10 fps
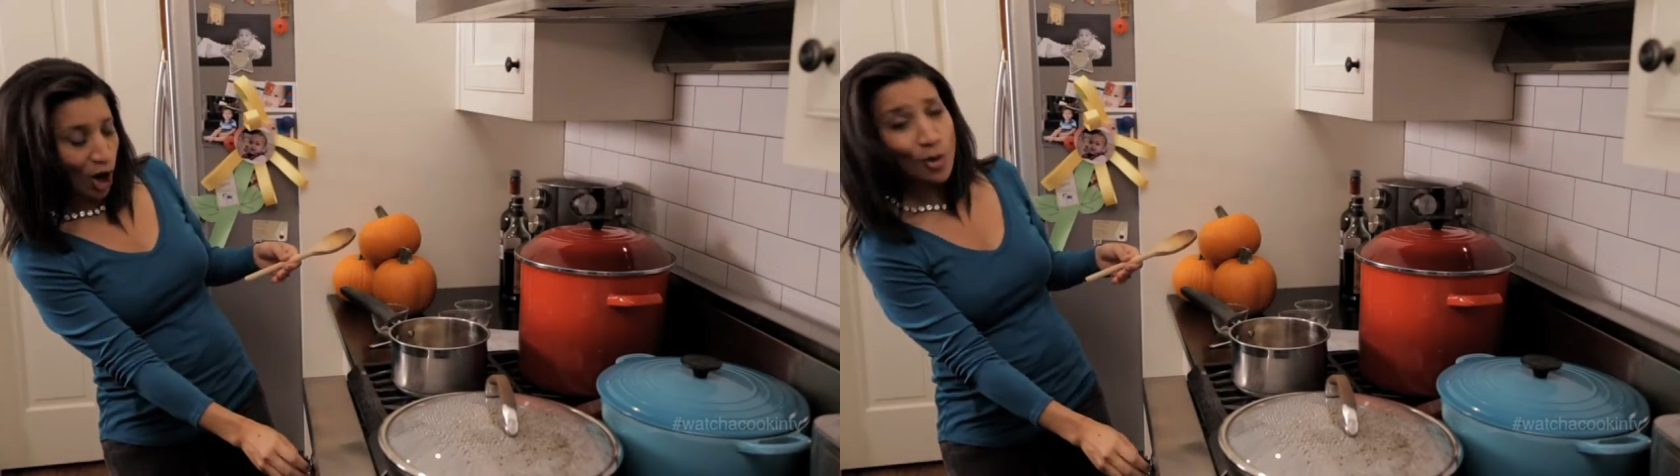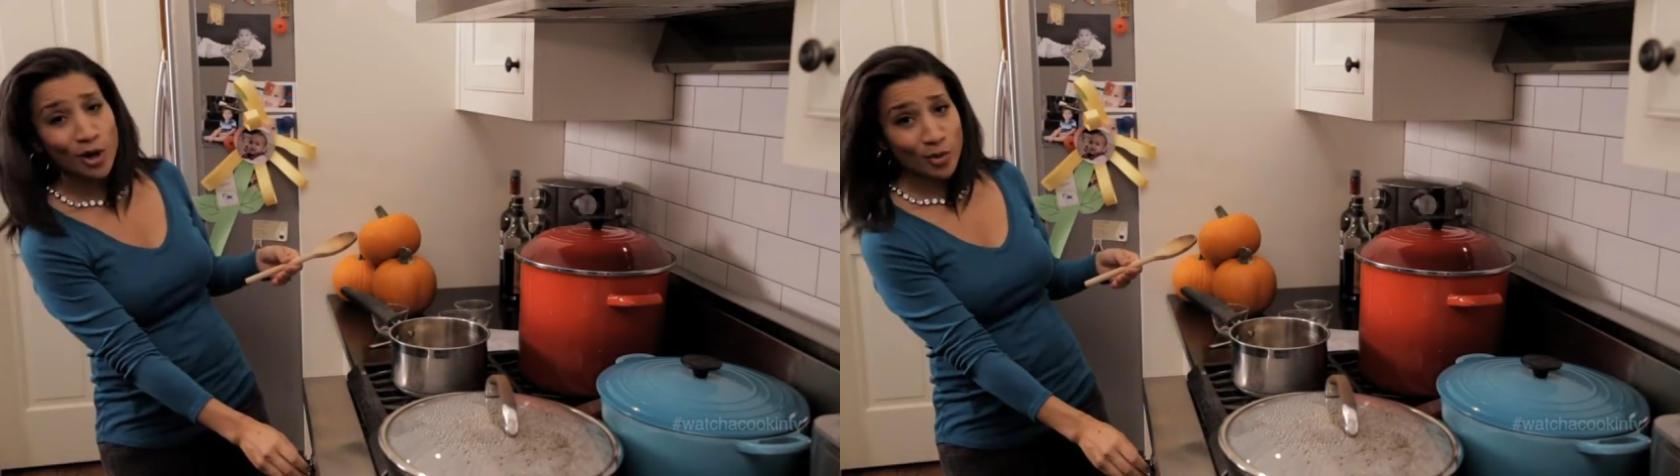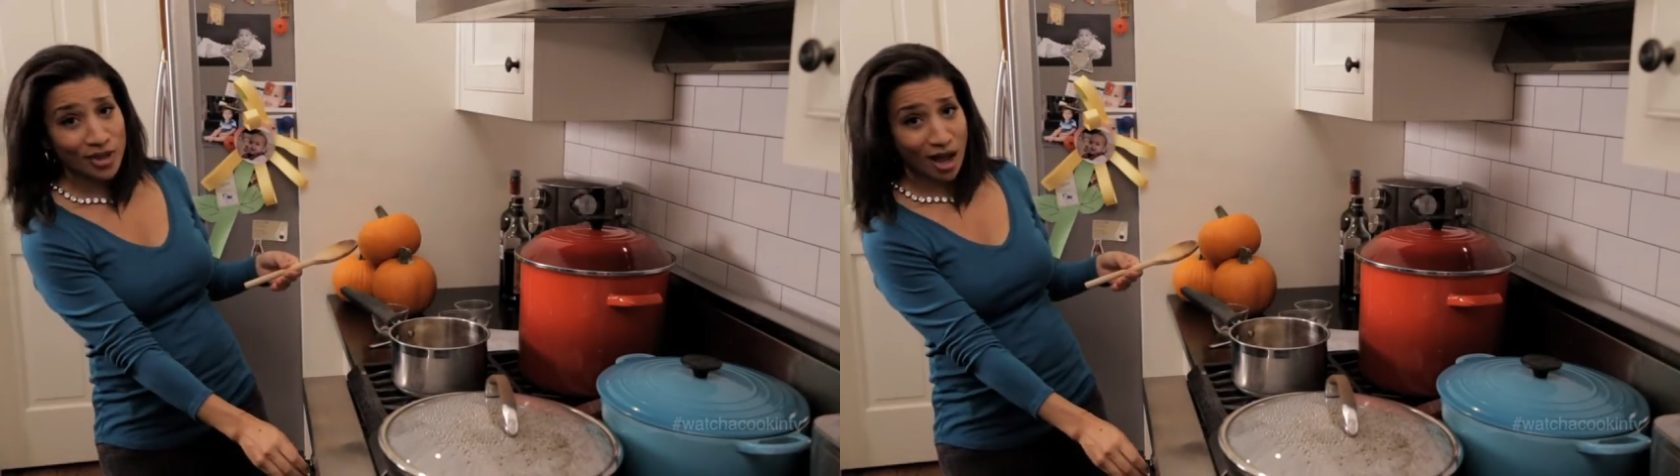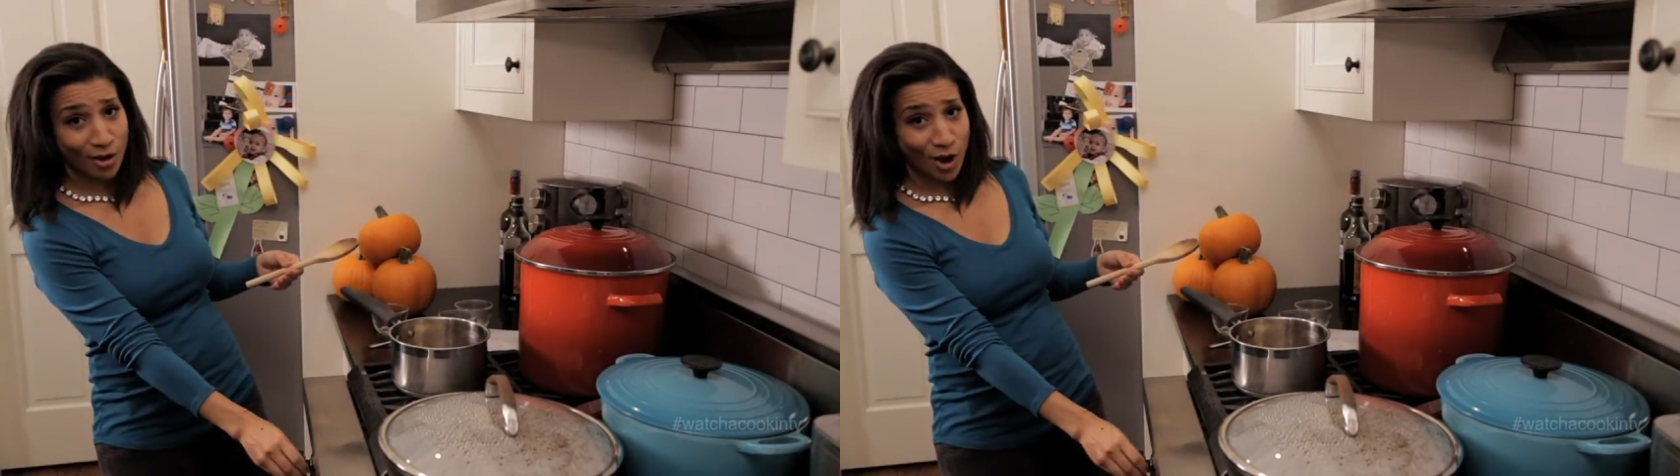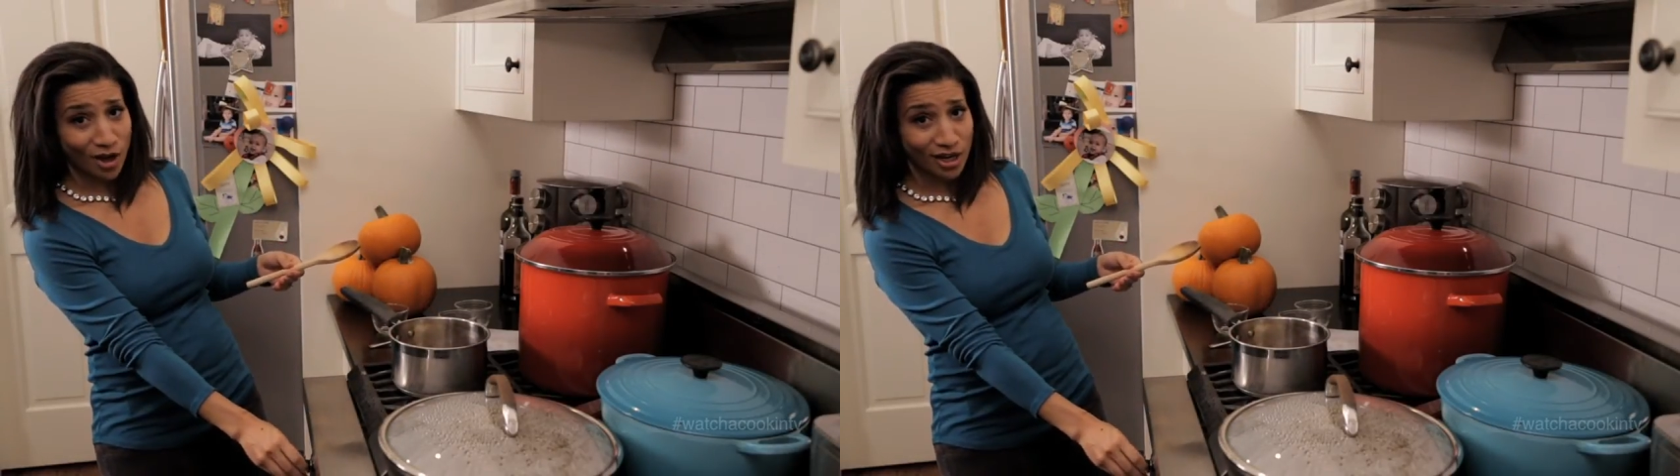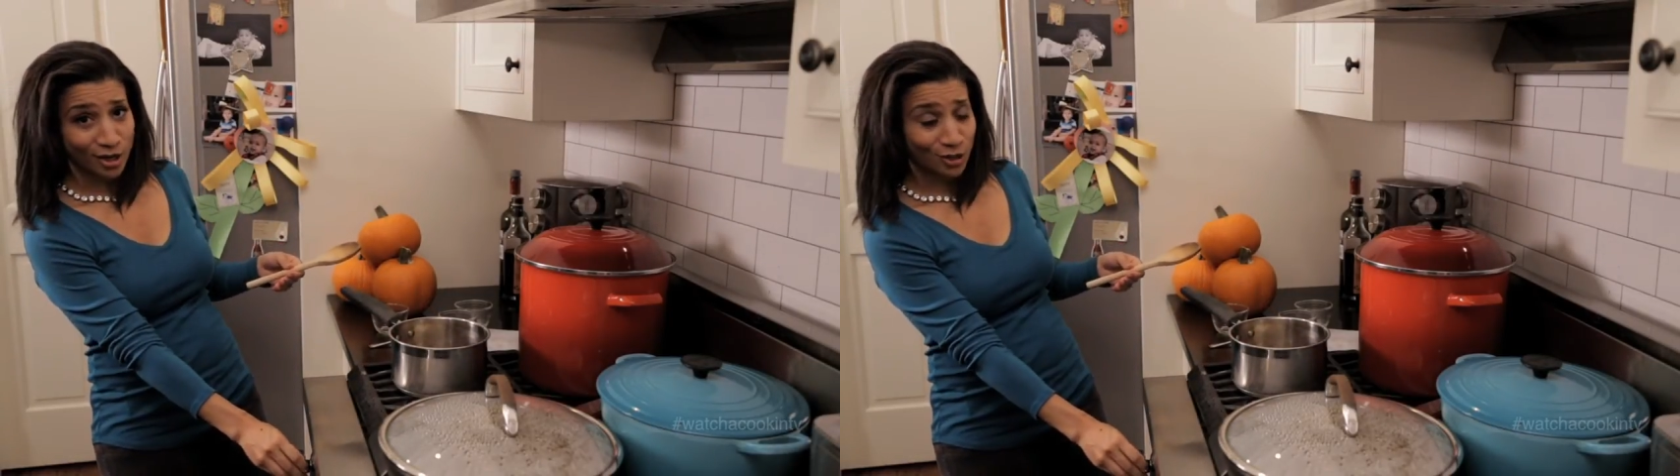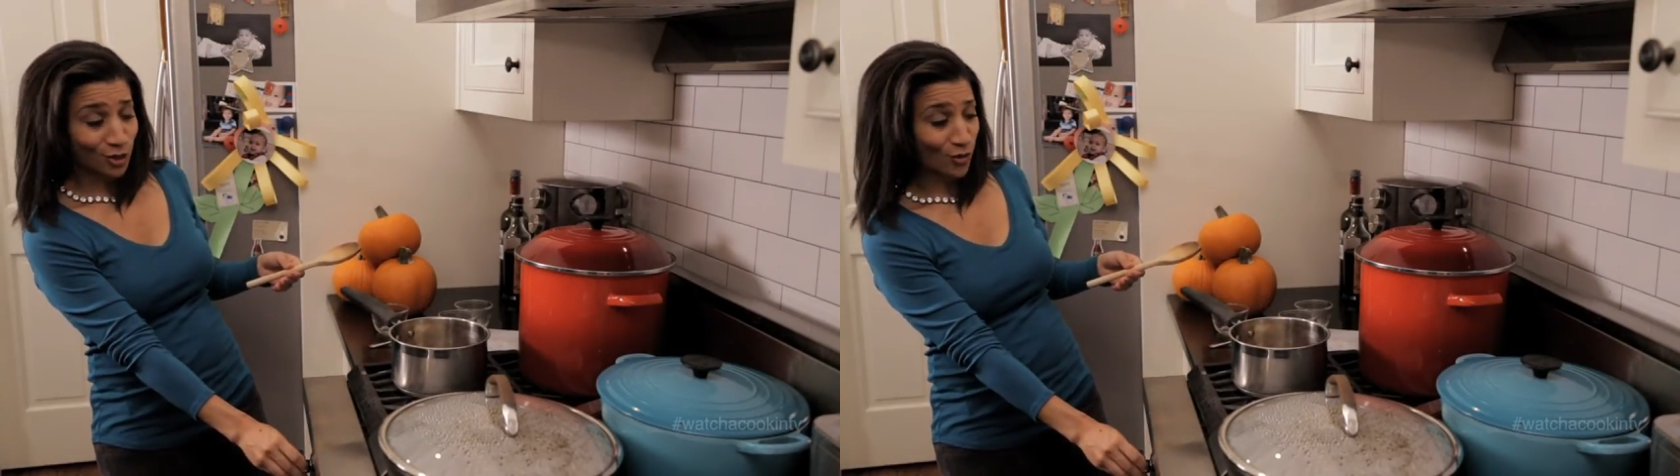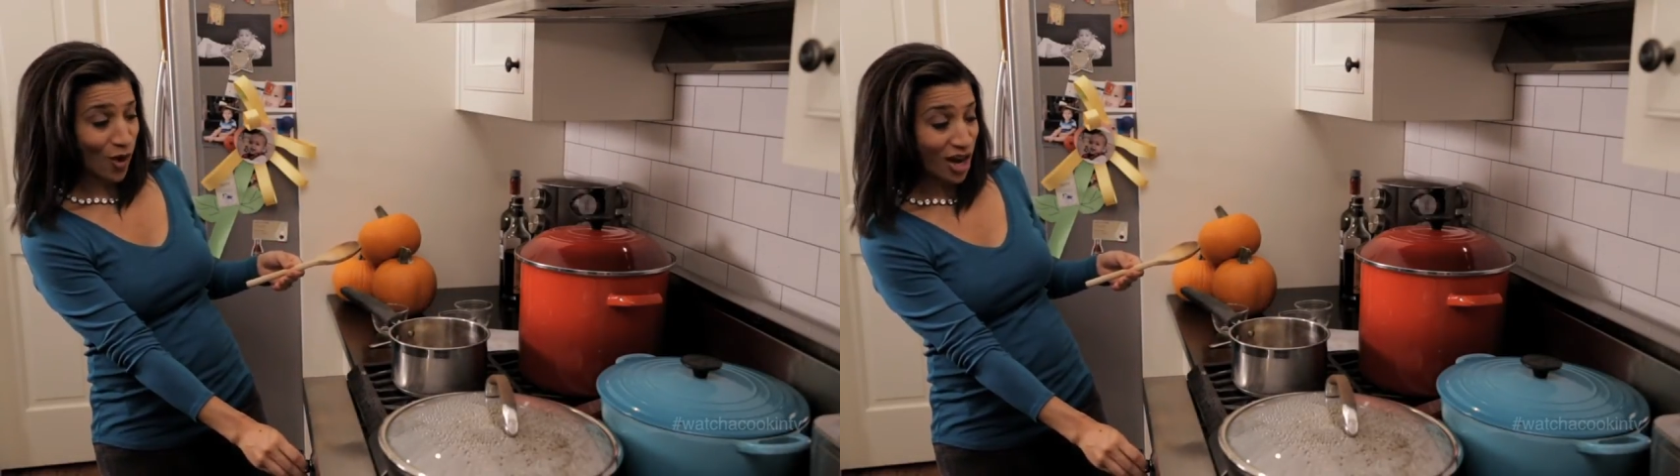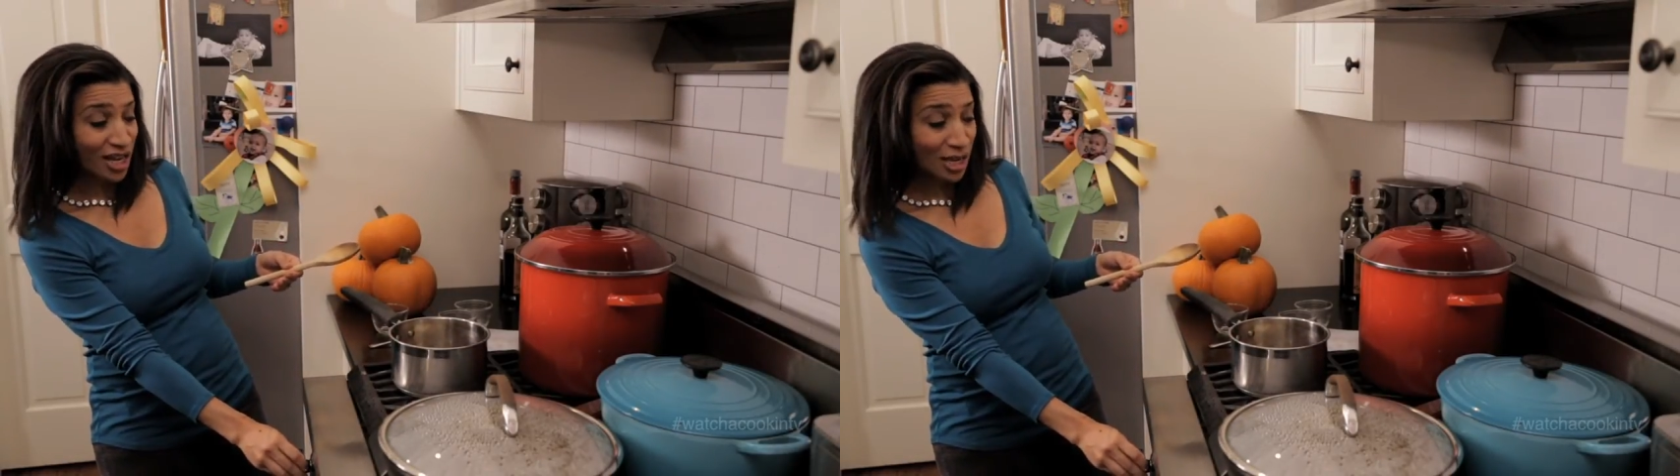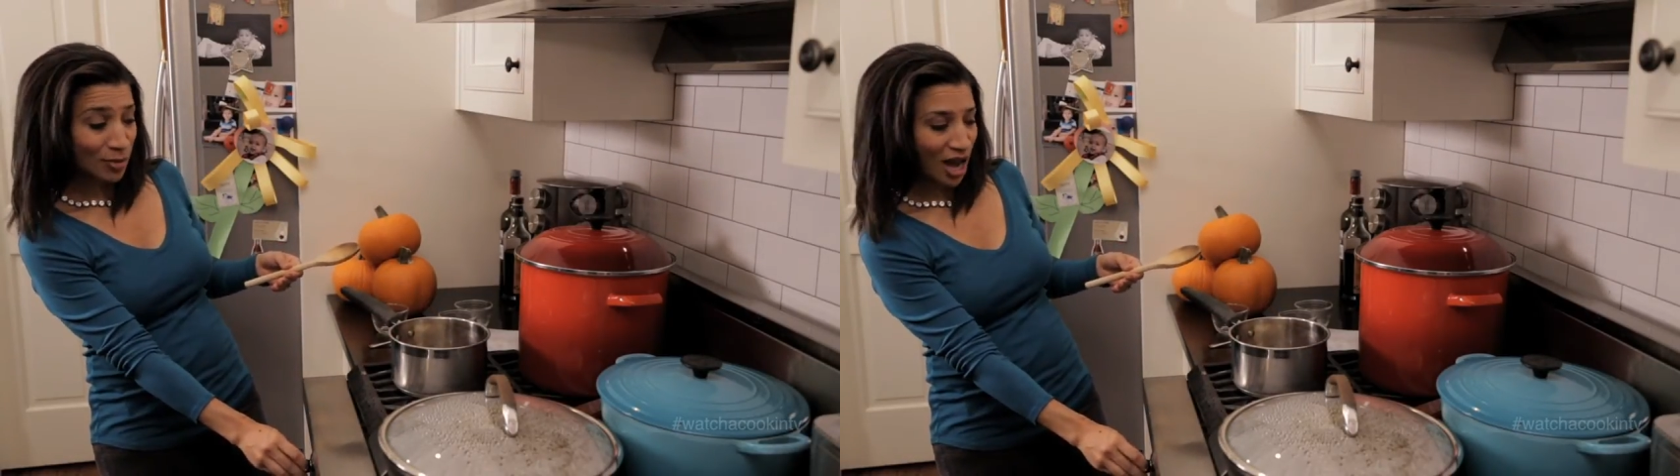Now we are working with alcohol here, so you
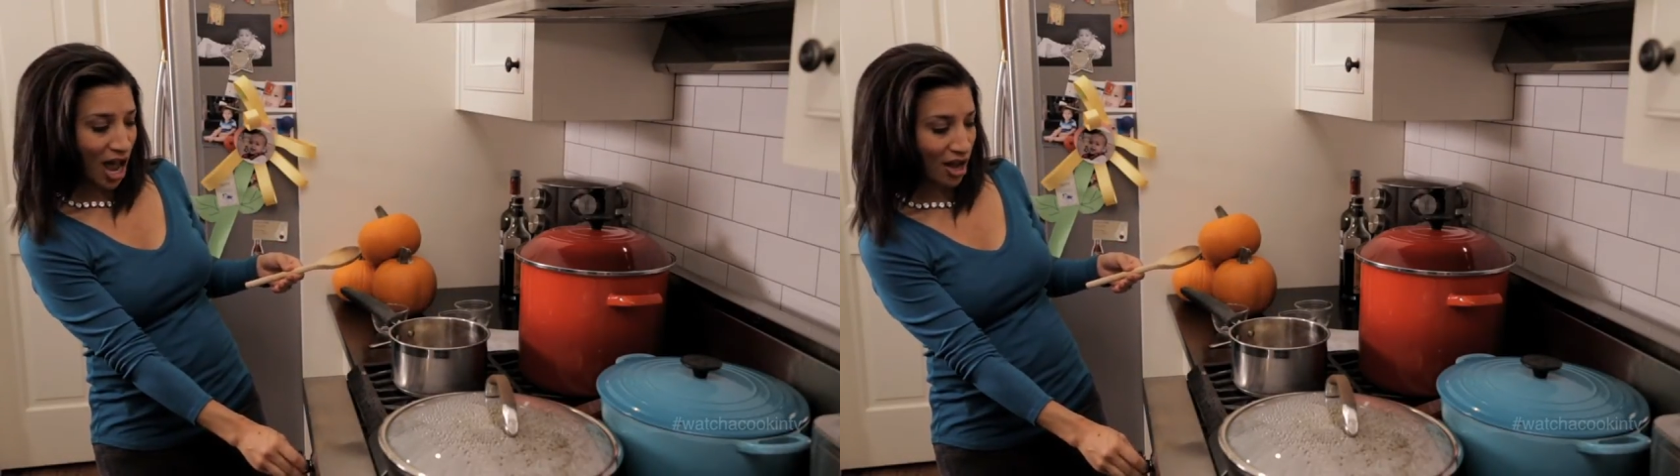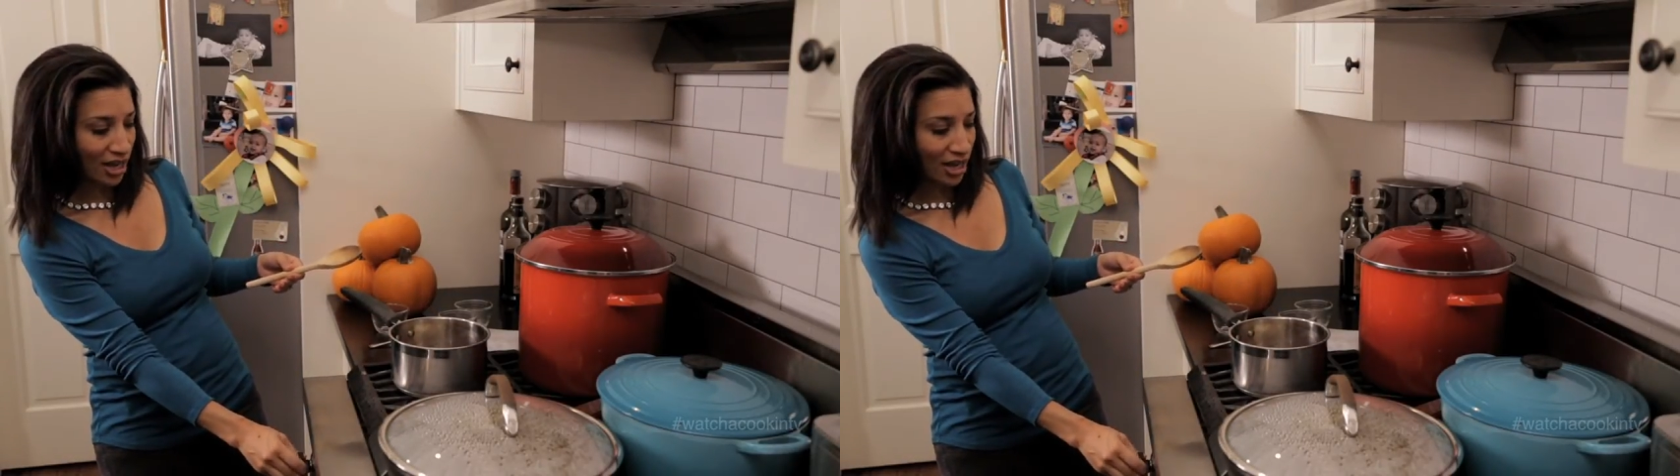wanna keep an